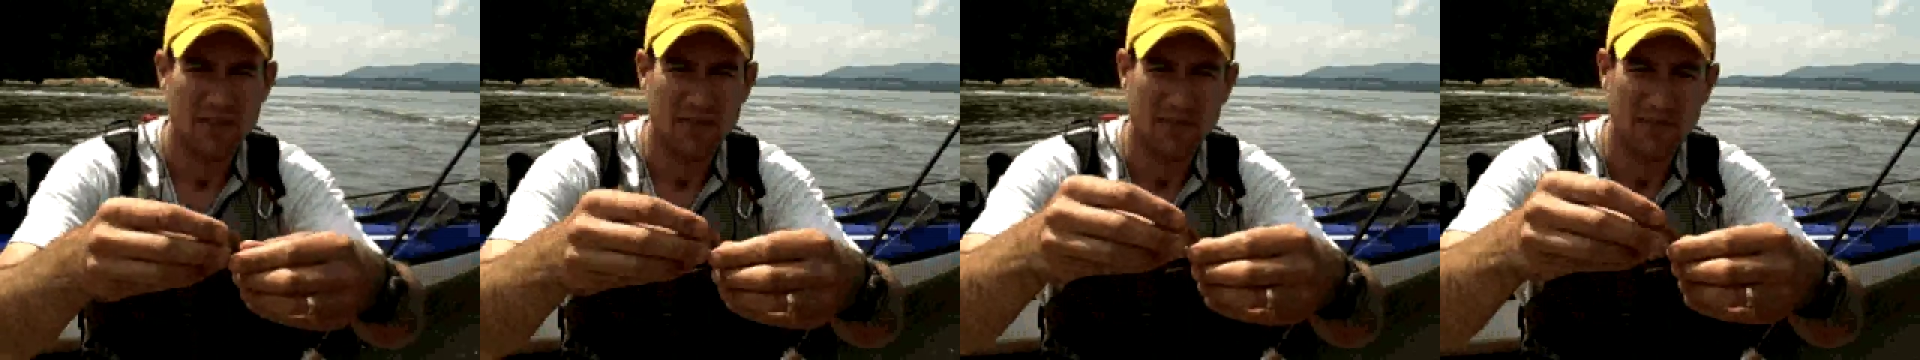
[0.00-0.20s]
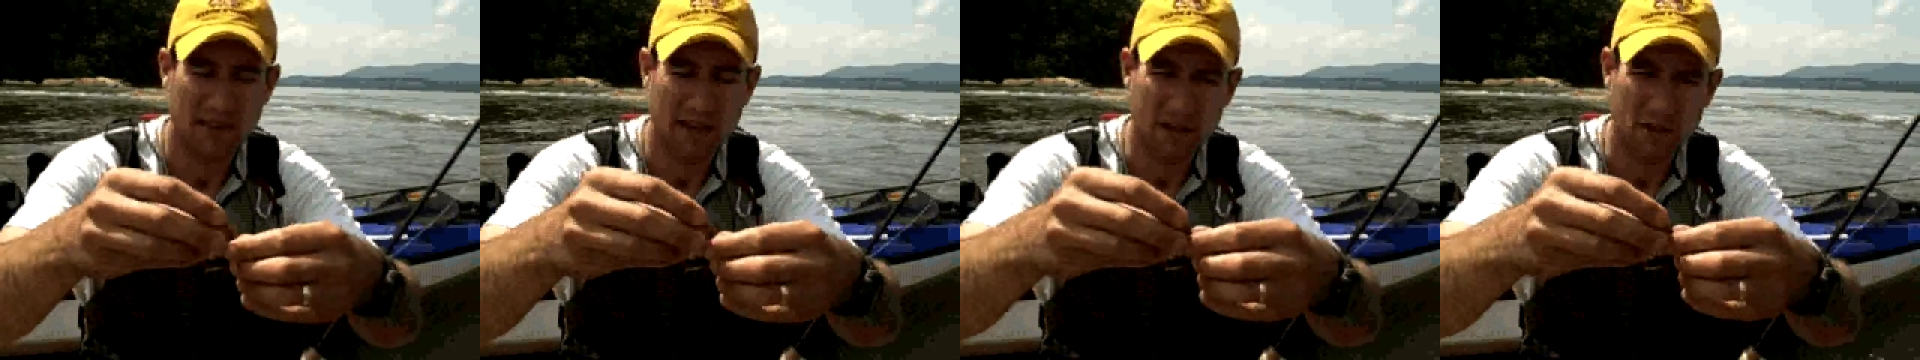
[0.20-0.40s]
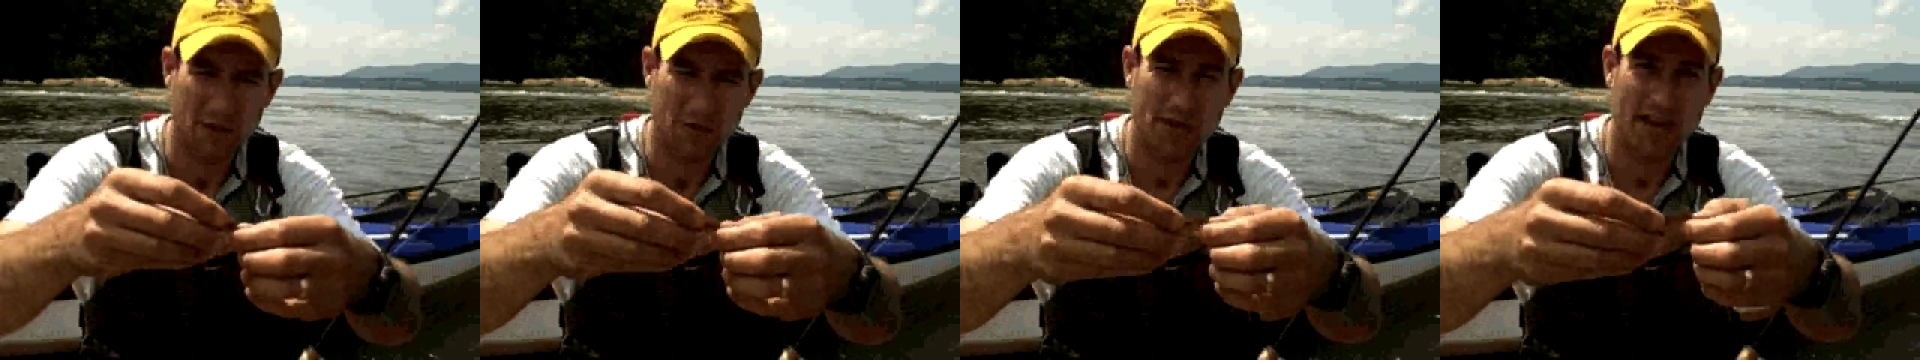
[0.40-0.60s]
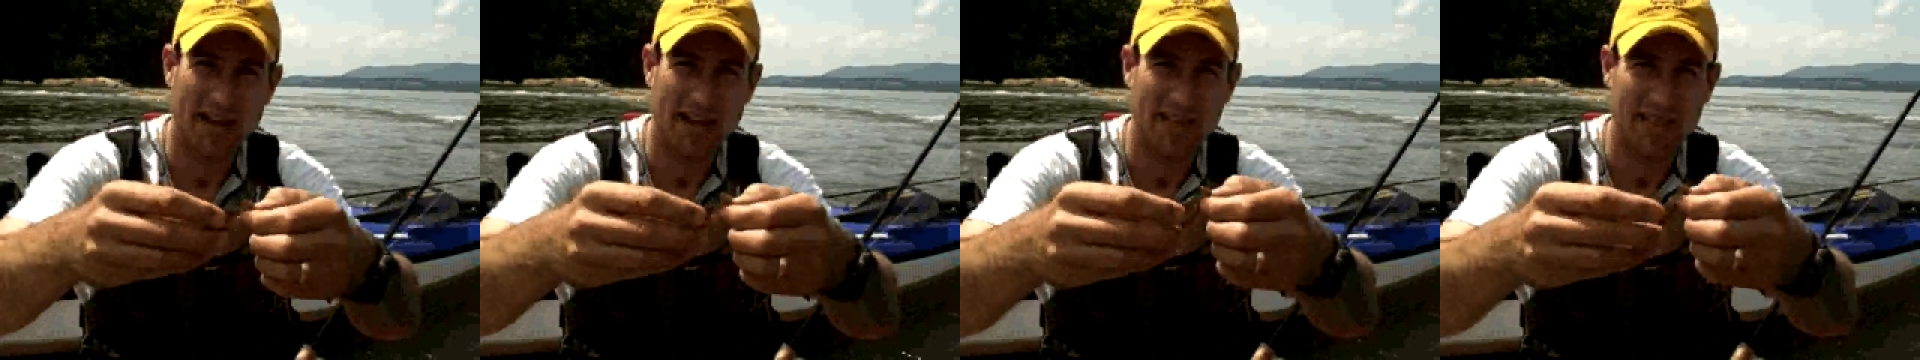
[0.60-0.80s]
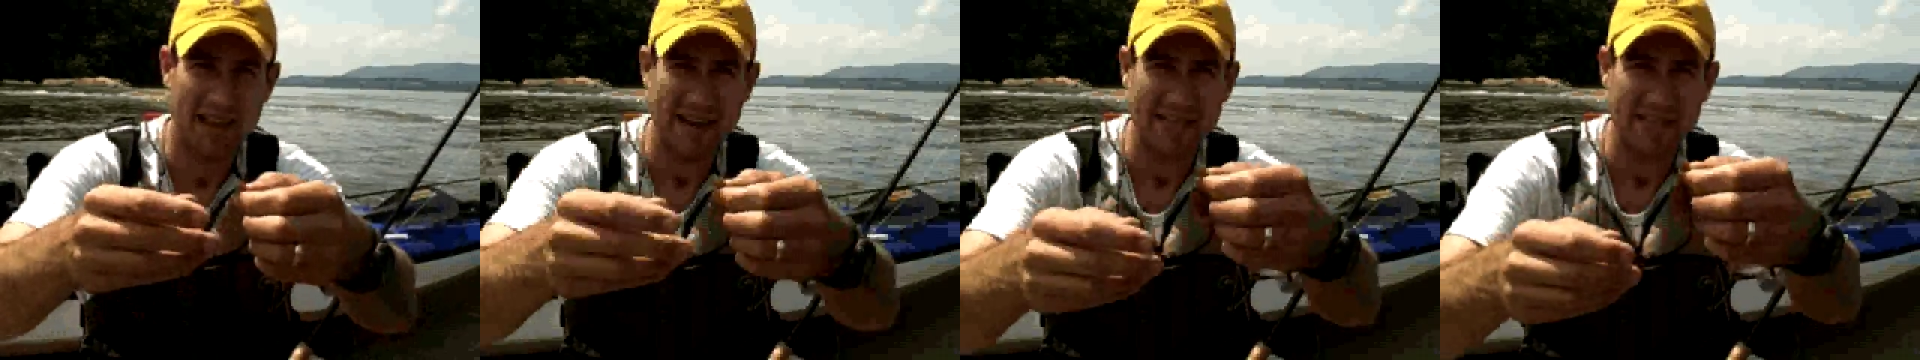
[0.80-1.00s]
The other thing
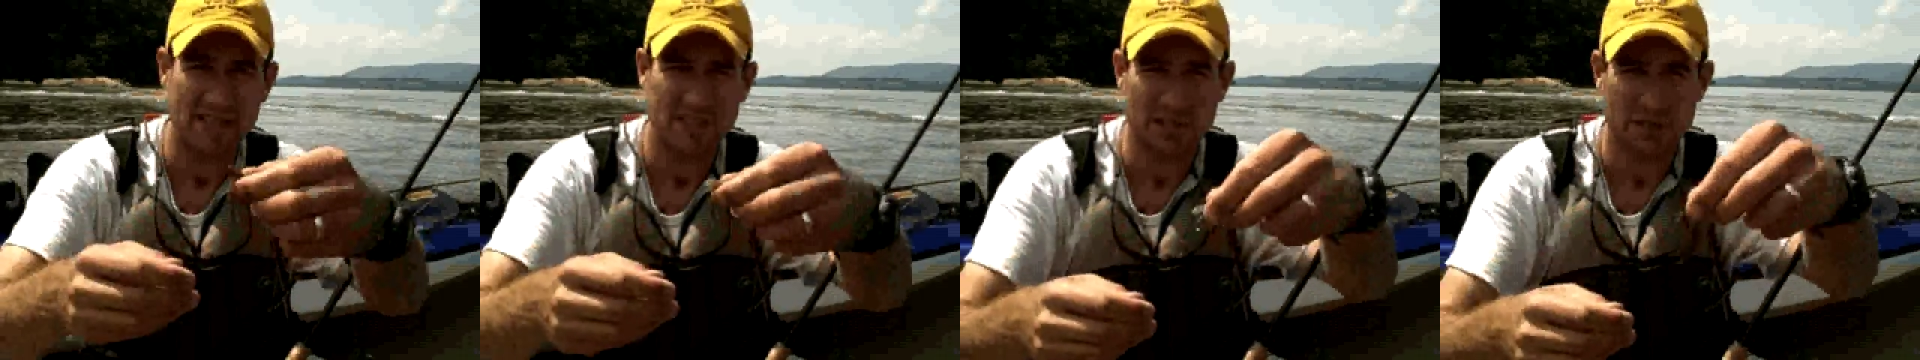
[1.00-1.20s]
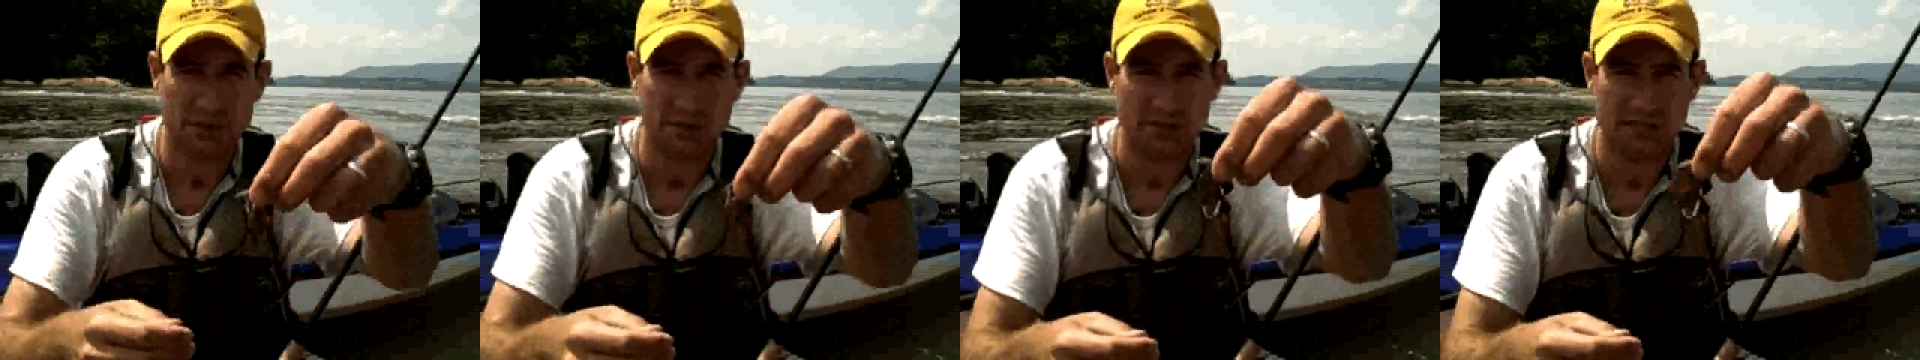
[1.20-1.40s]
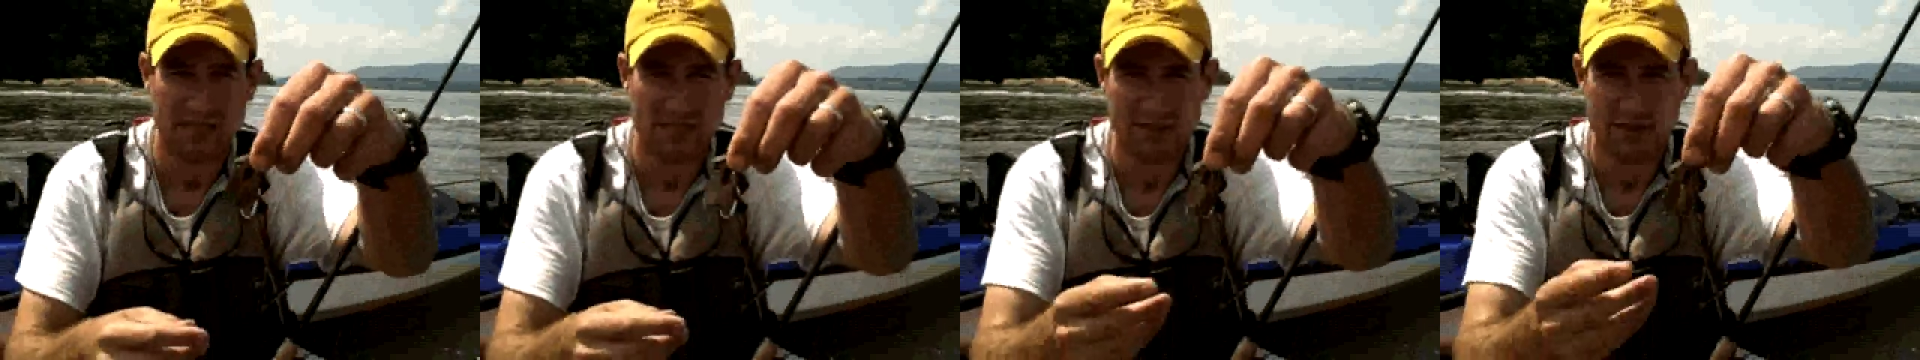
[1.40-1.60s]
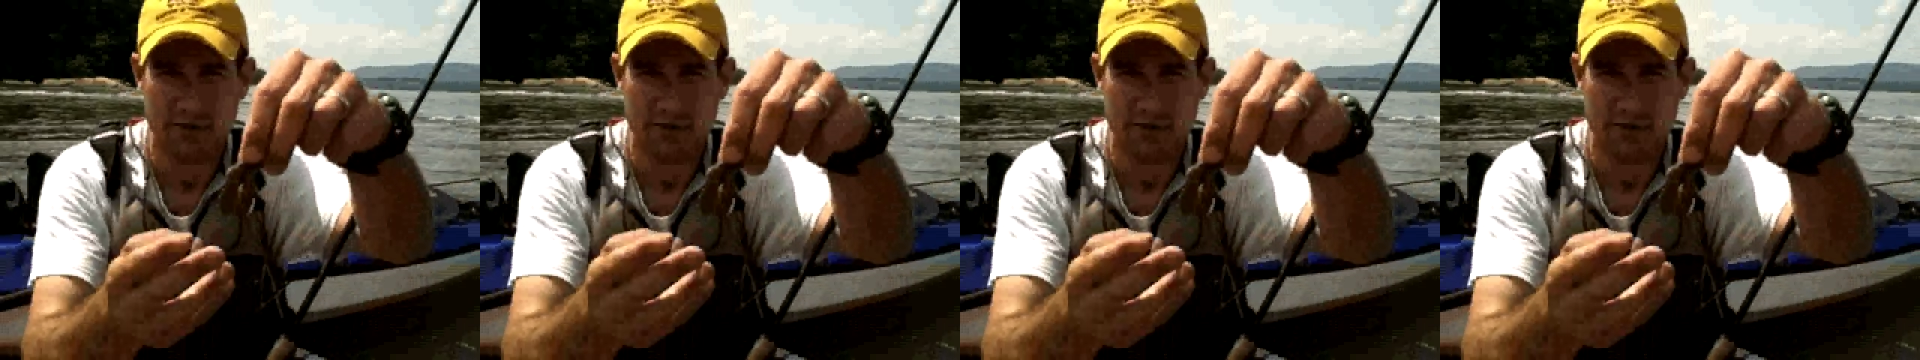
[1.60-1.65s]
I like to do, you see